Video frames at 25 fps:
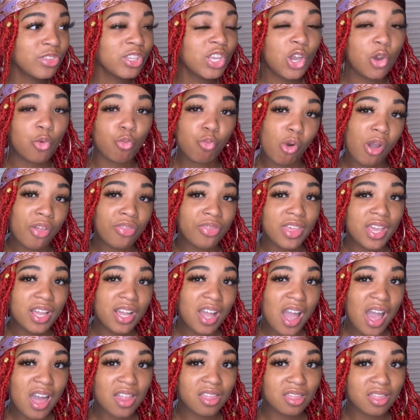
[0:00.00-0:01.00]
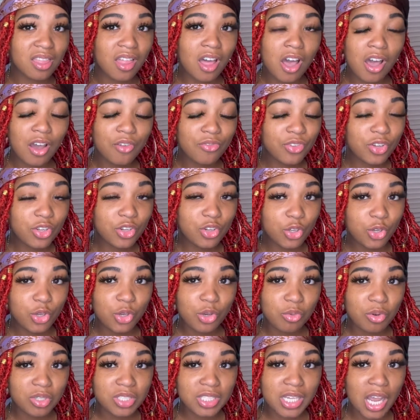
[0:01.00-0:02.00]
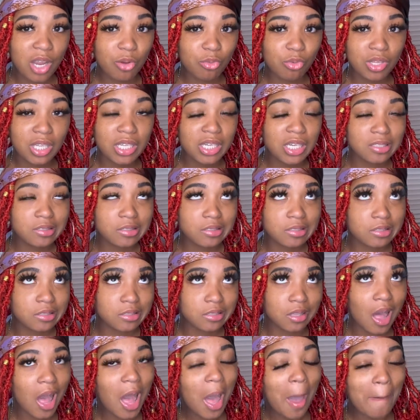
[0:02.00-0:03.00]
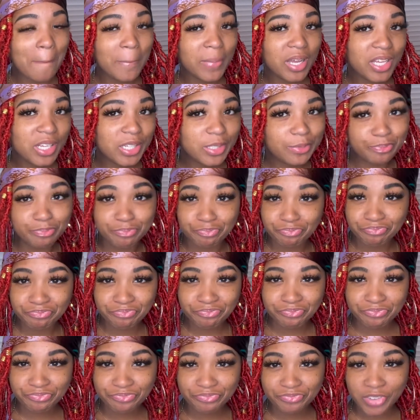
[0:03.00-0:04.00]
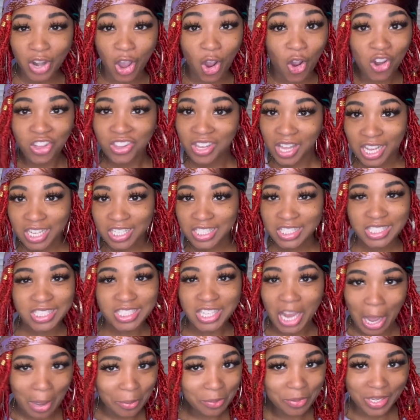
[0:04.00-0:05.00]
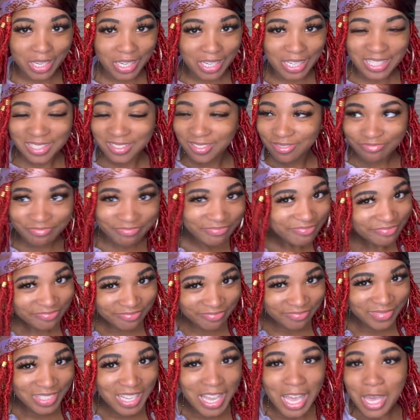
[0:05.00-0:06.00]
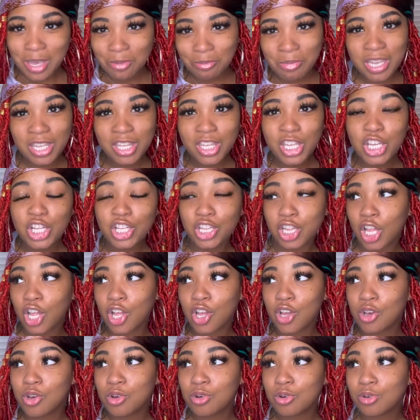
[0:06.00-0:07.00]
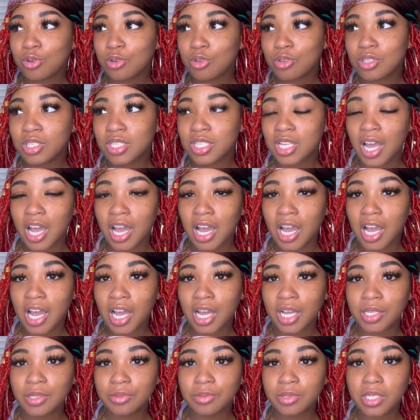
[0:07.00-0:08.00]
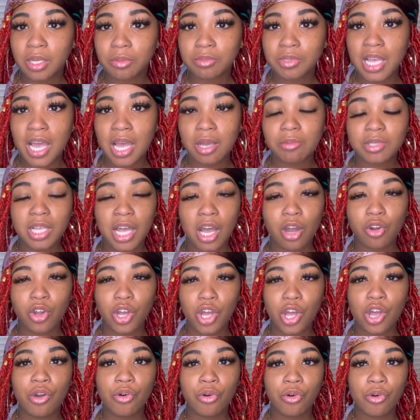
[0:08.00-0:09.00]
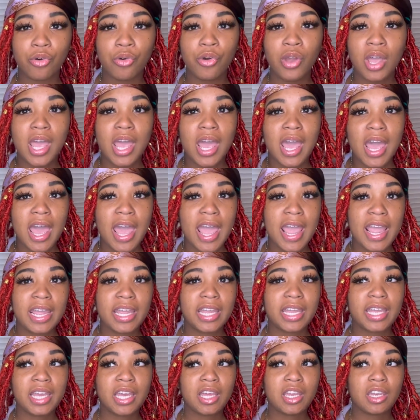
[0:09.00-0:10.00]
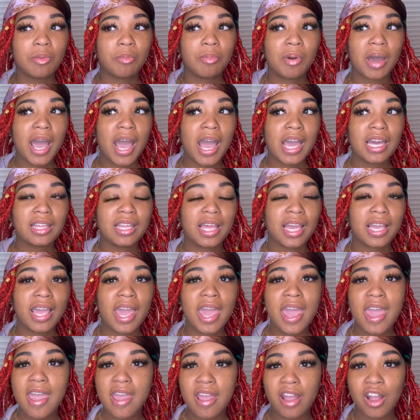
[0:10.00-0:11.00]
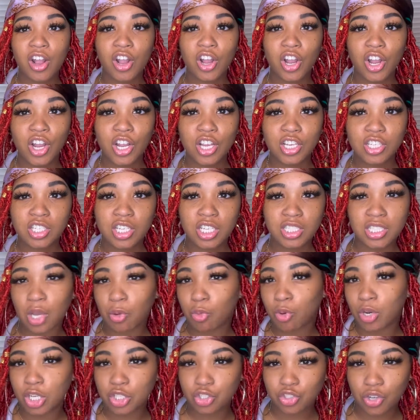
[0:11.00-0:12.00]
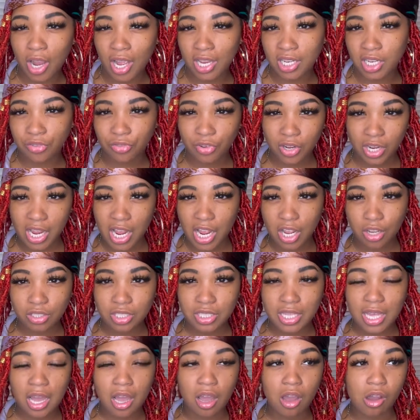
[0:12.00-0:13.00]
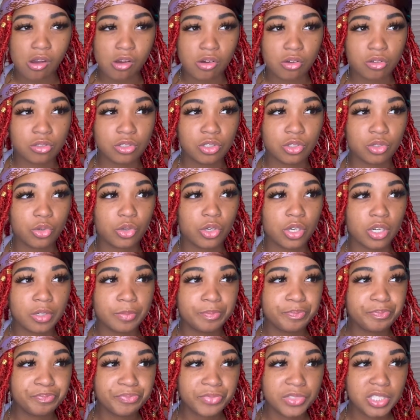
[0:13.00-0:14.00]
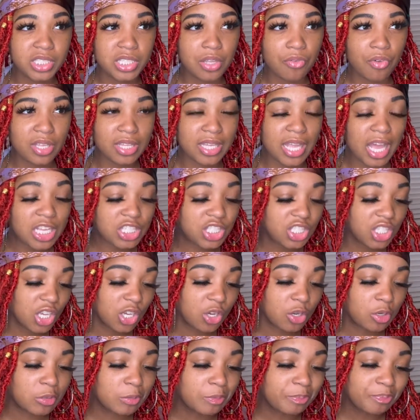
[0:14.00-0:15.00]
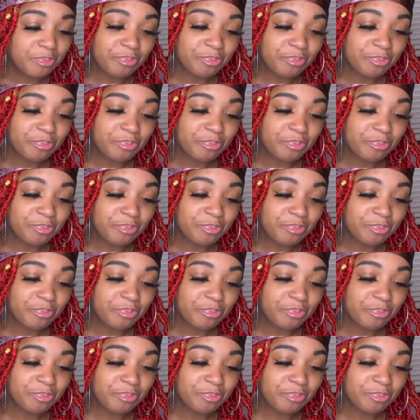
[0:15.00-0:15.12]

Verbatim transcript: One thing I love to do, which I really need to stop, but online shopping mainly clothes. Um, sometimes I'll go and buy like hair because I want to try different hairstyles or stuff like that. So